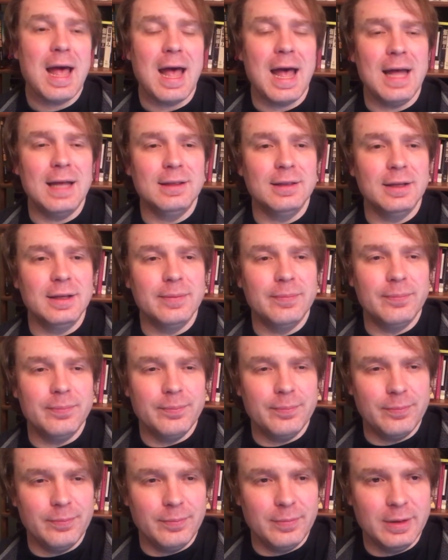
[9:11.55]
and
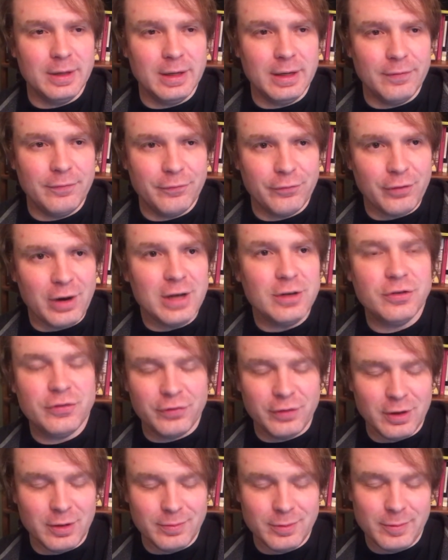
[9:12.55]
a French
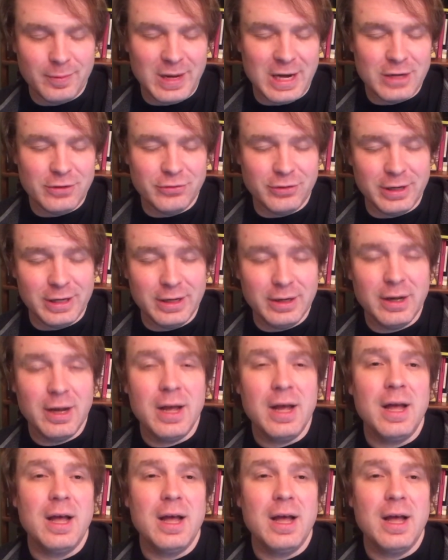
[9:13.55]
film, The Patriot,